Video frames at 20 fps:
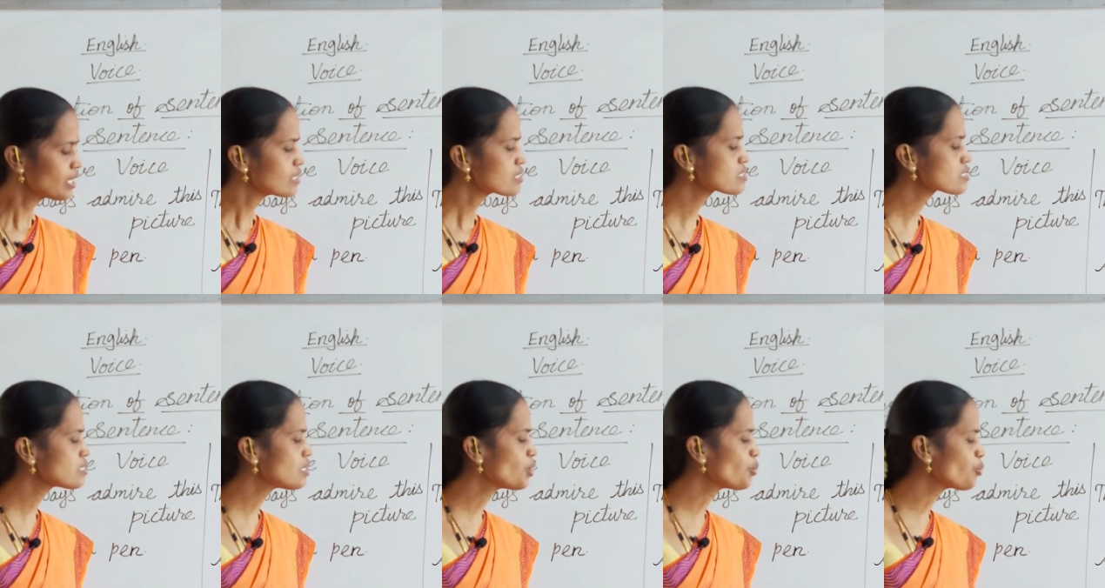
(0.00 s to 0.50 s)

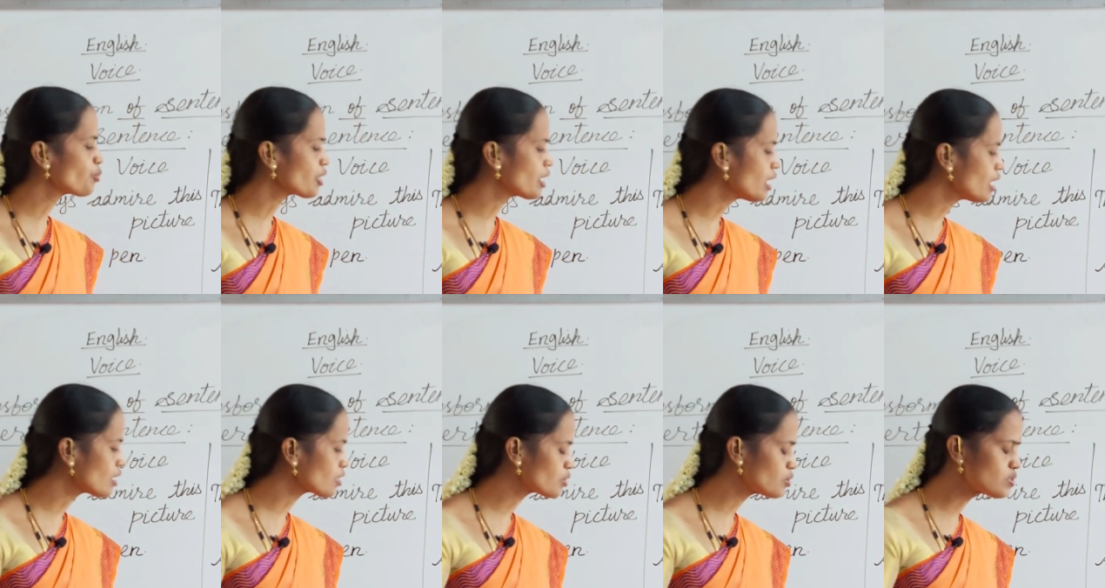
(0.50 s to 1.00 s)
So we
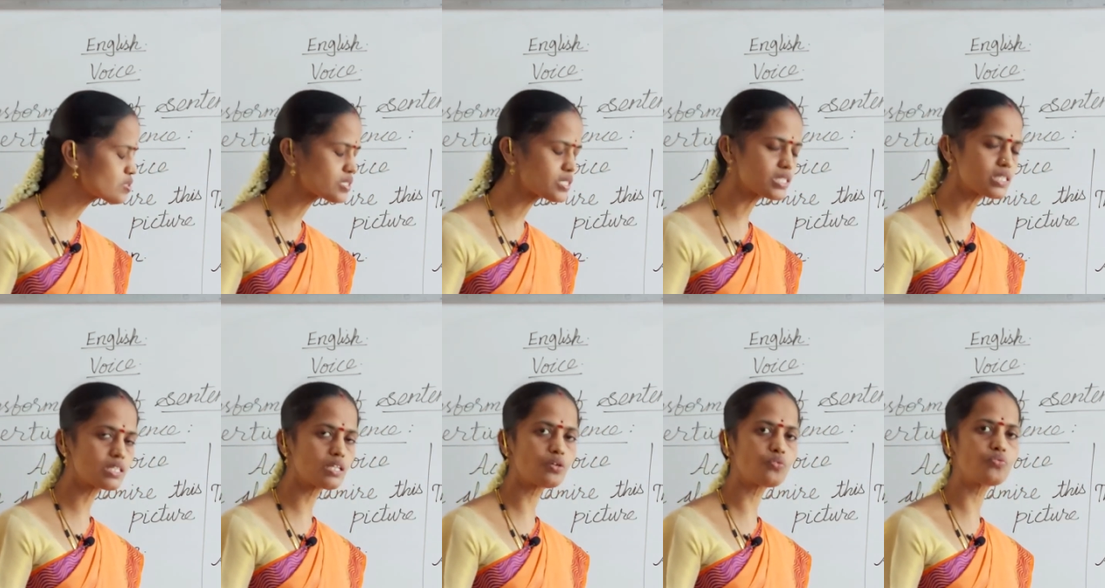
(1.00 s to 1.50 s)
are
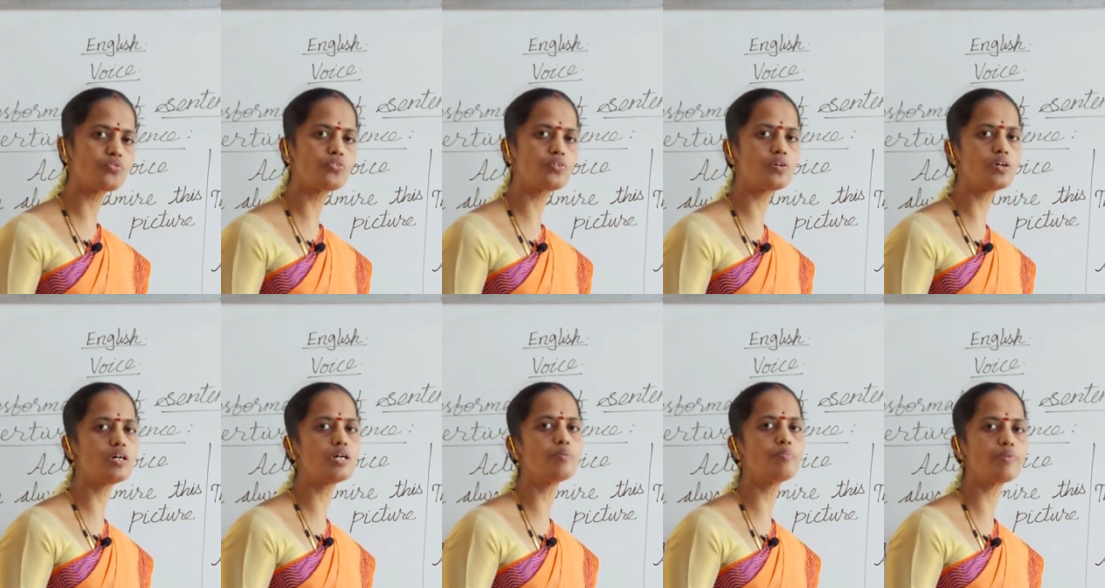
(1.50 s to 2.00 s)
using the
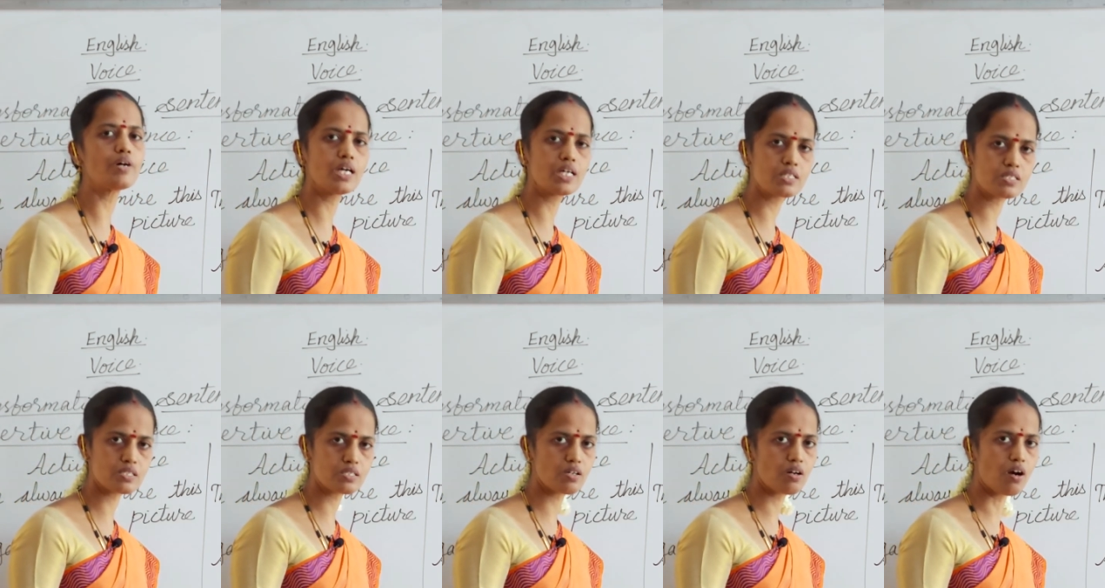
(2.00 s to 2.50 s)
verb
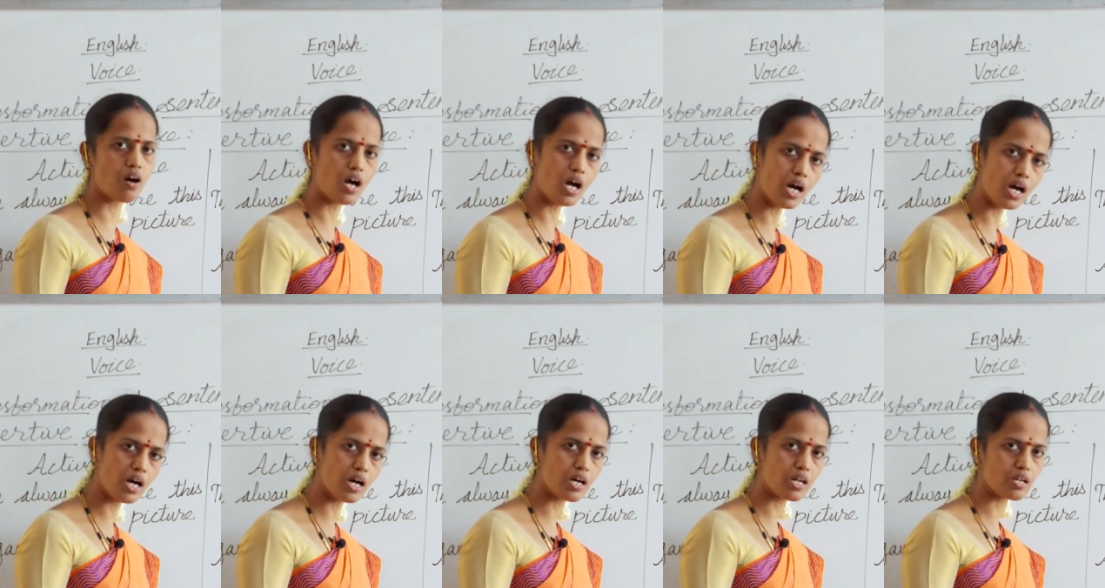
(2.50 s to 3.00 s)
as
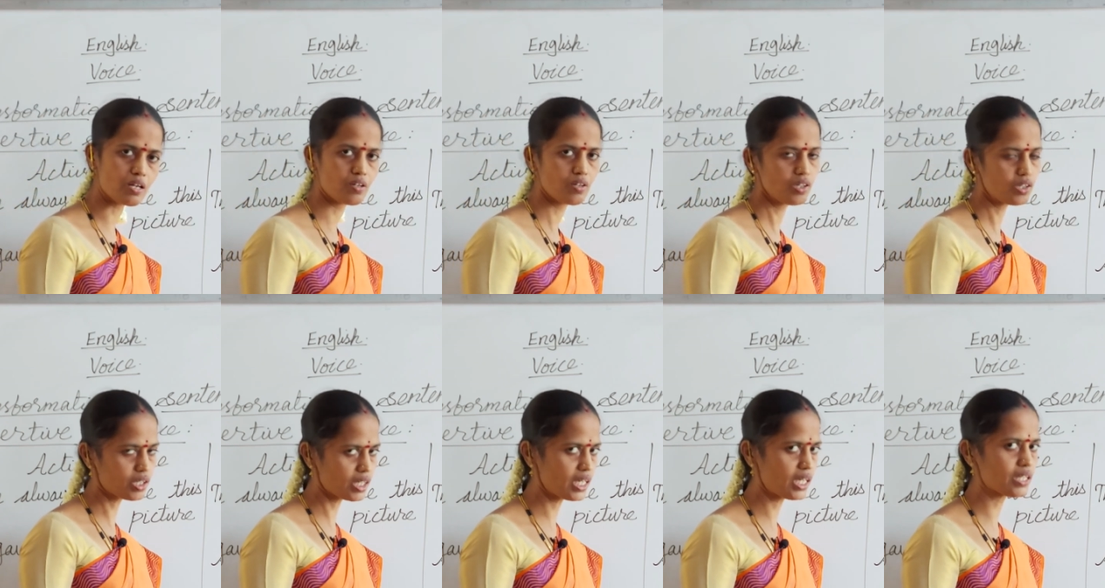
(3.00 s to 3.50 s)
are.
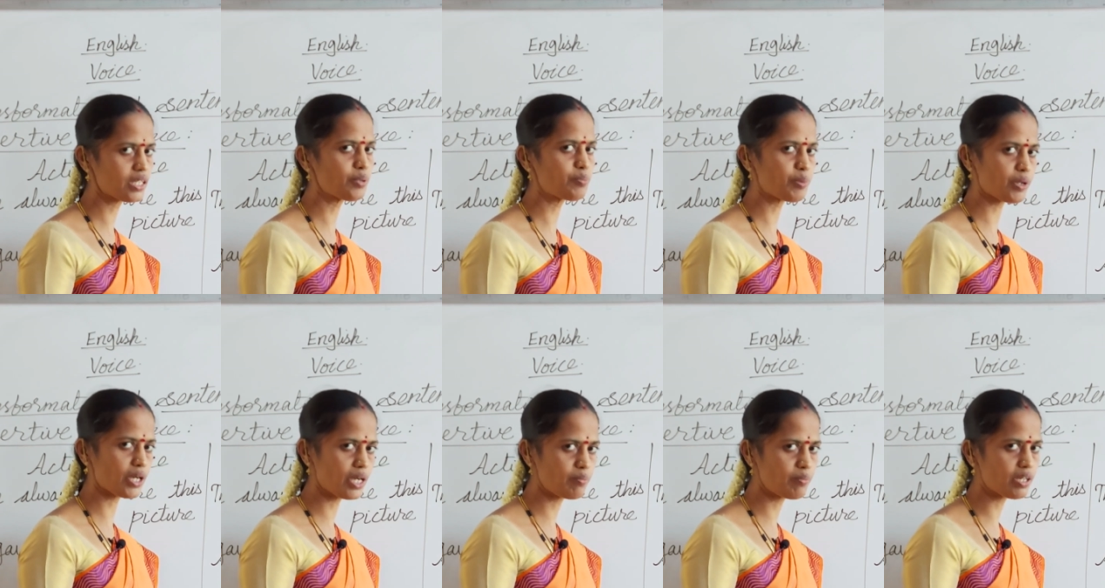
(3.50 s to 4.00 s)
Okay, the
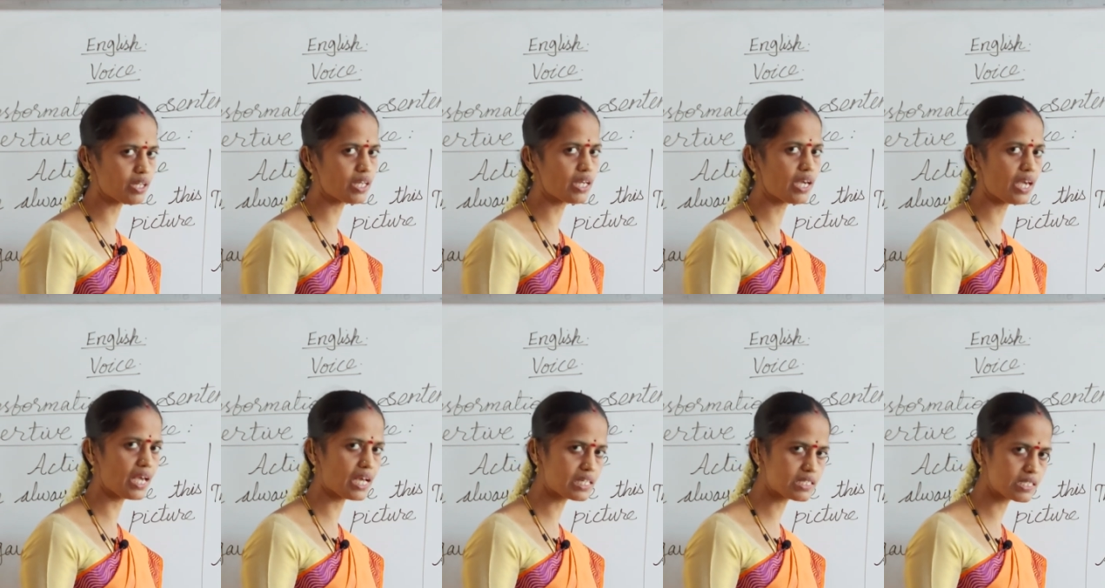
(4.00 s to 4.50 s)

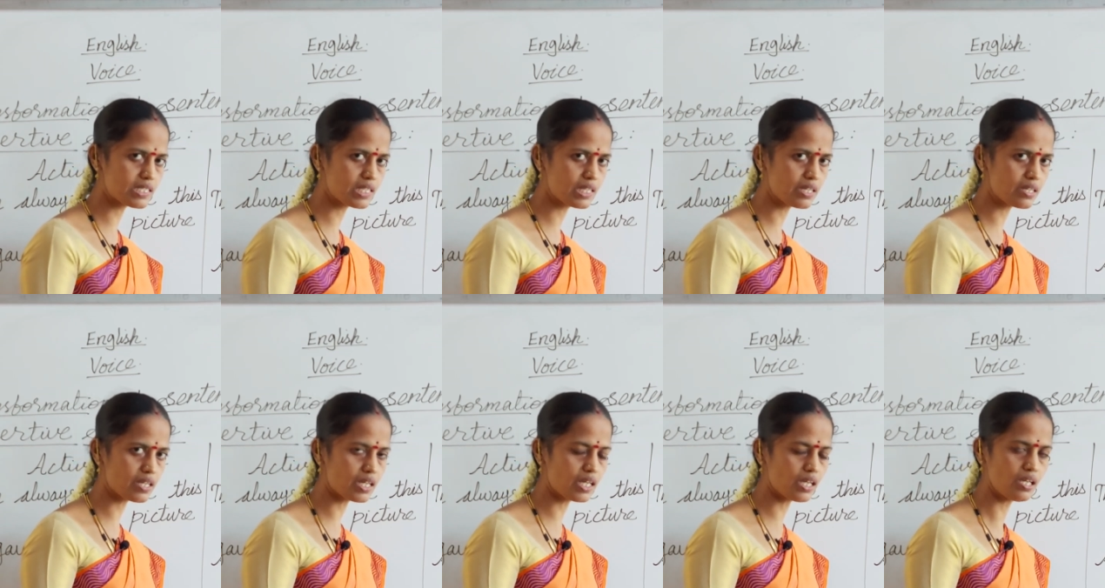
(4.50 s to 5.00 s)
primary
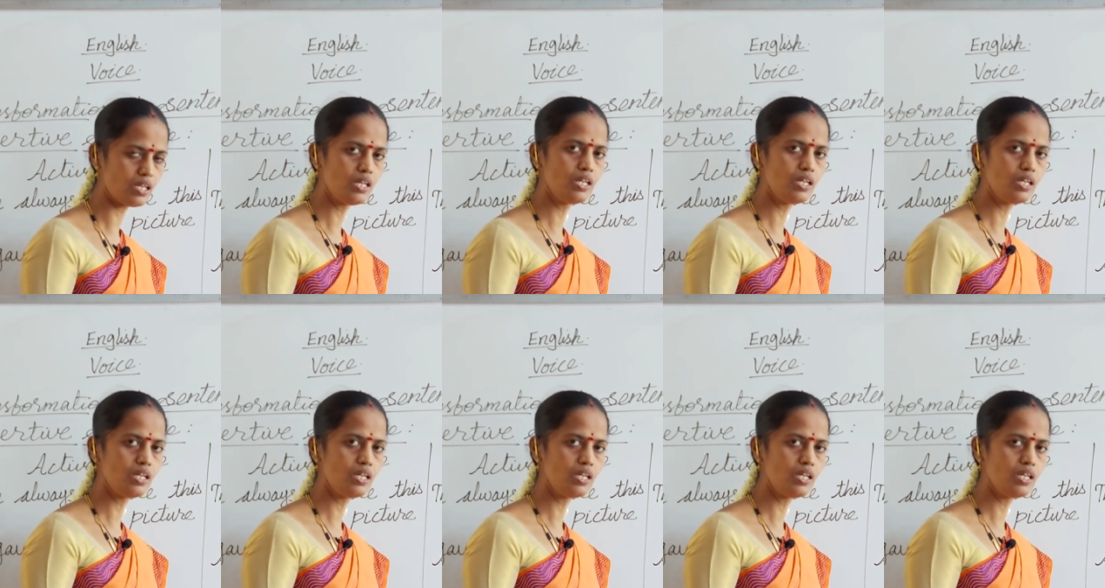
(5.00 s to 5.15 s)
auxiliary.